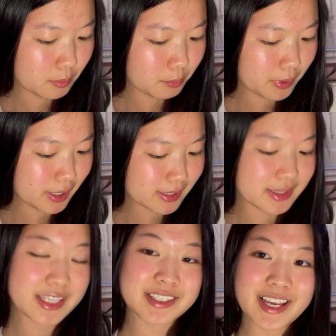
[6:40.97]
but
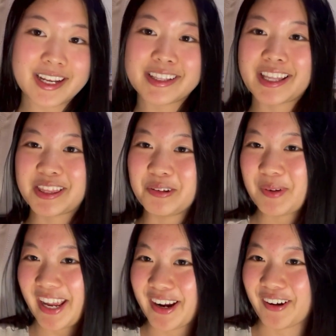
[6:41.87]
they said that they'll
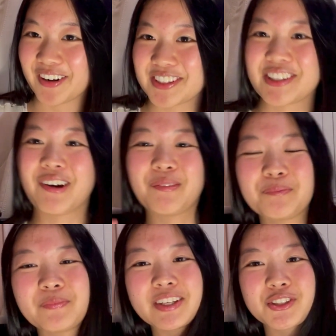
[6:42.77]
pay her. So
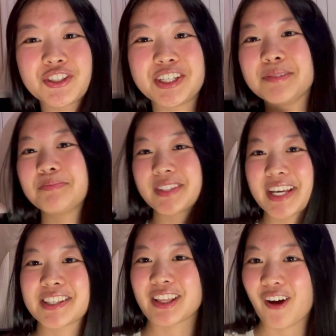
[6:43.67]
she
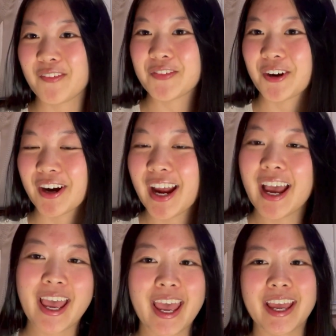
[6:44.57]
takes the offer
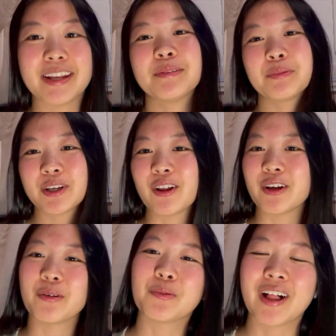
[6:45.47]
and we all
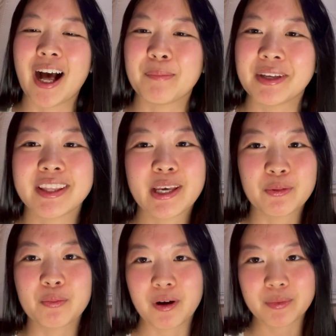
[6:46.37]
know what will happen. They
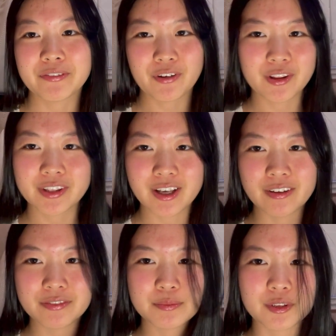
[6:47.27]
will probably fall in
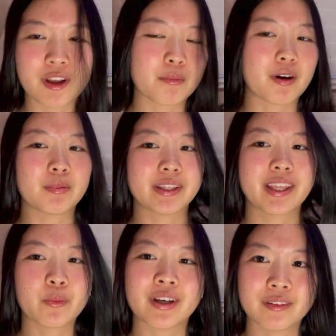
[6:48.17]
love. Well, not probably, they
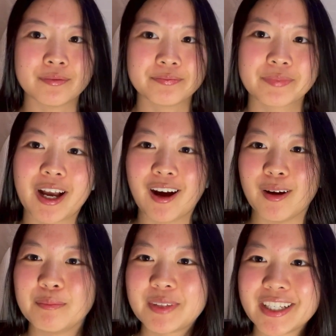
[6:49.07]
will.
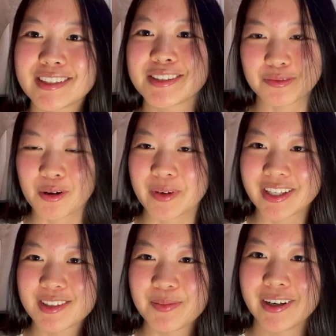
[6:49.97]
Um, because it's a
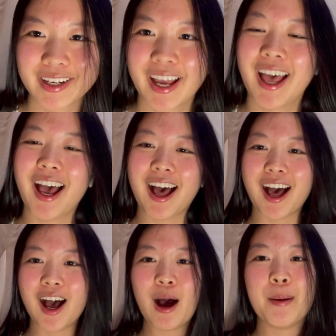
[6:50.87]
romance book.
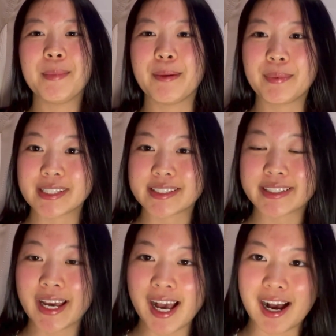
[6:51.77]
Um, but
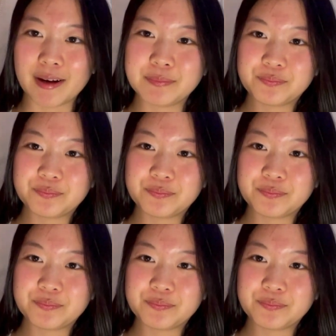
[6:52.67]
yeah.